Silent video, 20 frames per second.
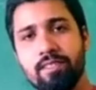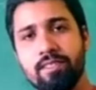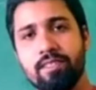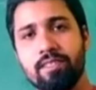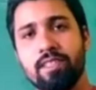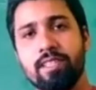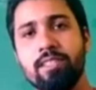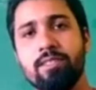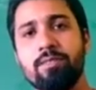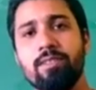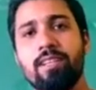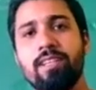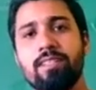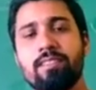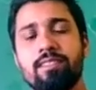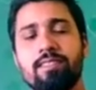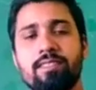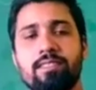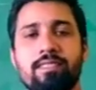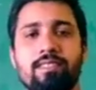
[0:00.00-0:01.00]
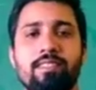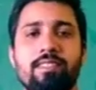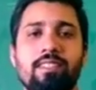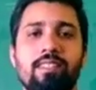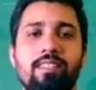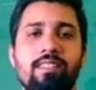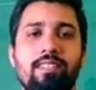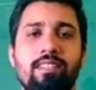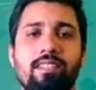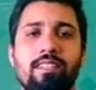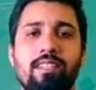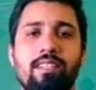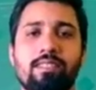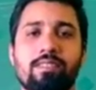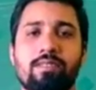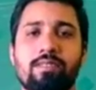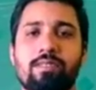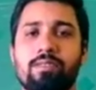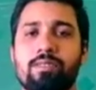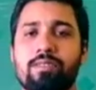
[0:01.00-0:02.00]
try to access
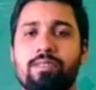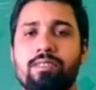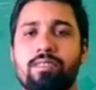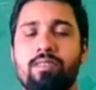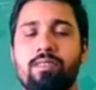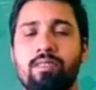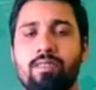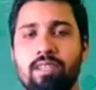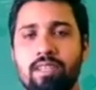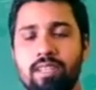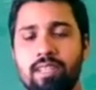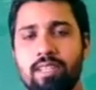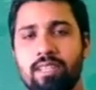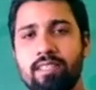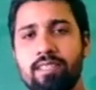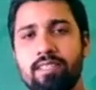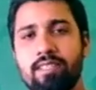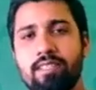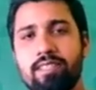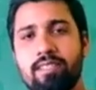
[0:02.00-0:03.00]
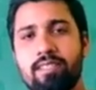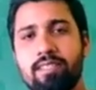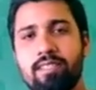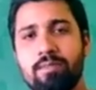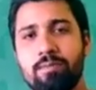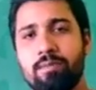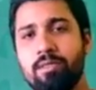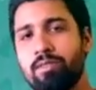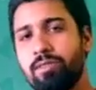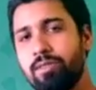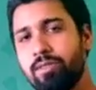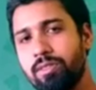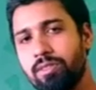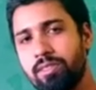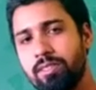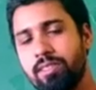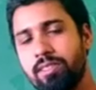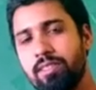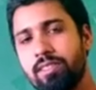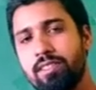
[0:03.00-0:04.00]
classes online
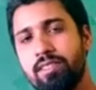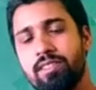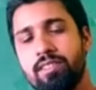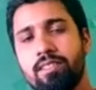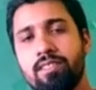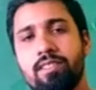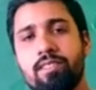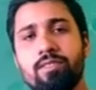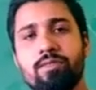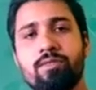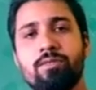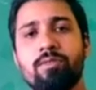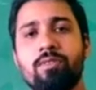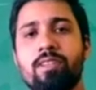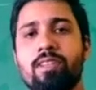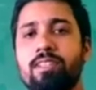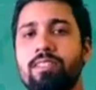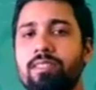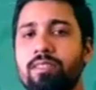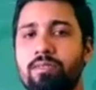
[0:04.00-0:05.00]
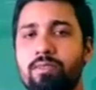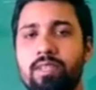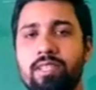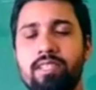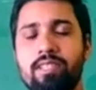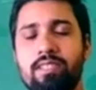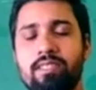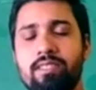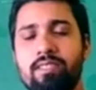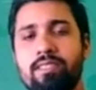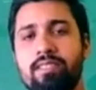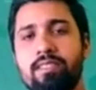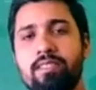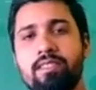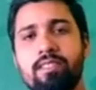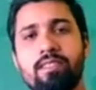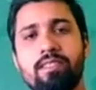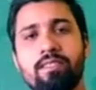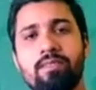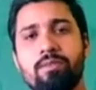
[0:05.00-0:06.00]
because there is no other way
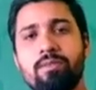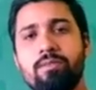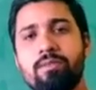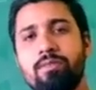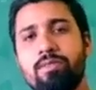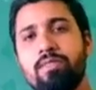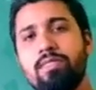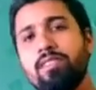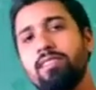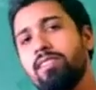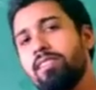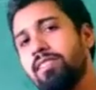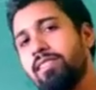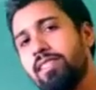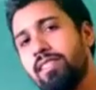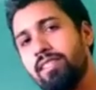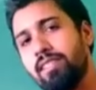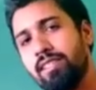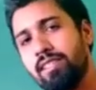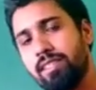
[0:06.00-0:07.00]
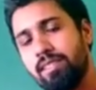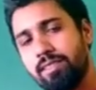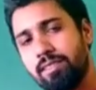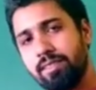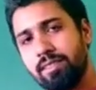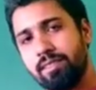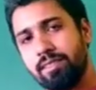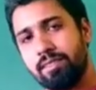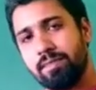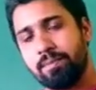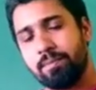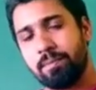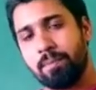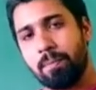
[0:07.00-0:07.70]
to take classes.